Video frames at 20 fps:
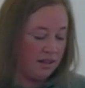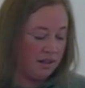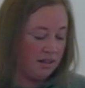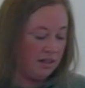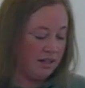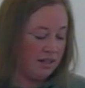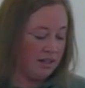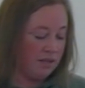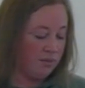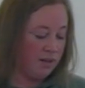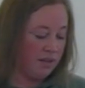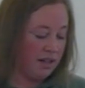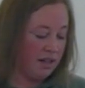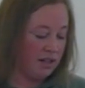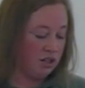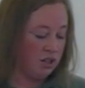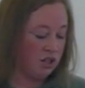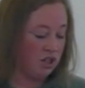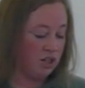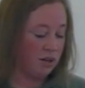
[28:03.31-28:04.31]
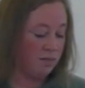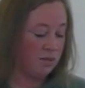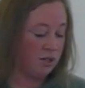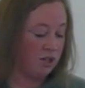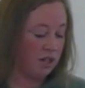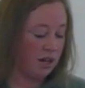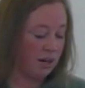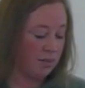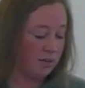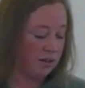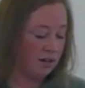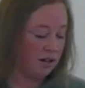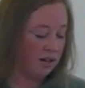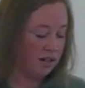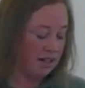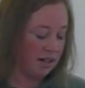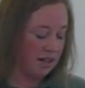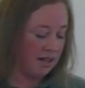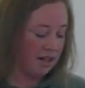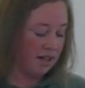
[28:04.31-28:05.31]
This relationship shapes our
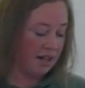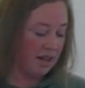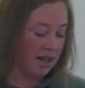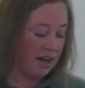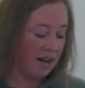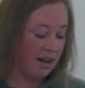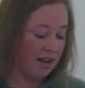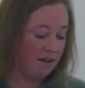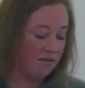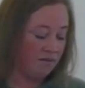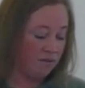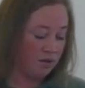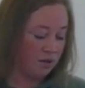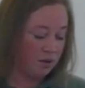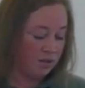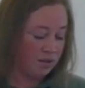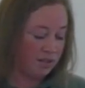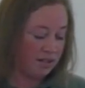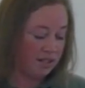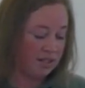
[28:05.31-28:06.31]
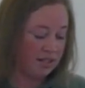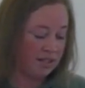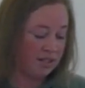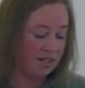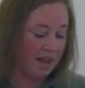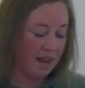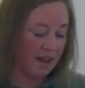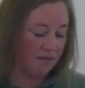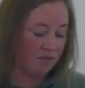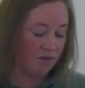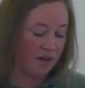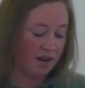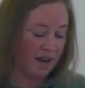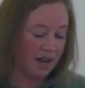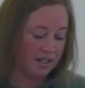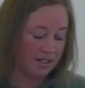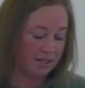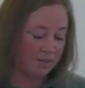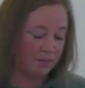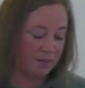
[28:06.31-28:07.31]
identity and influences every
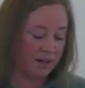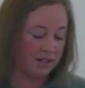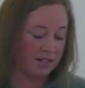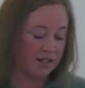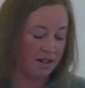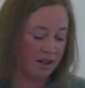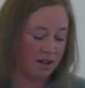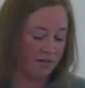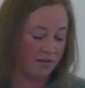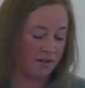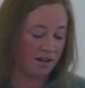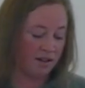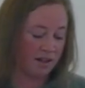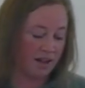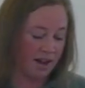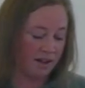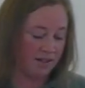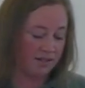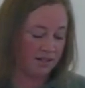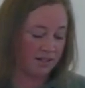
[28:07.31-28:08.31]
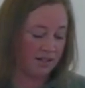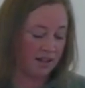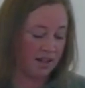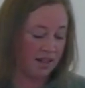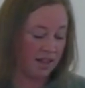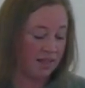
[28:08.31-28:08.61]
aspect of our lives.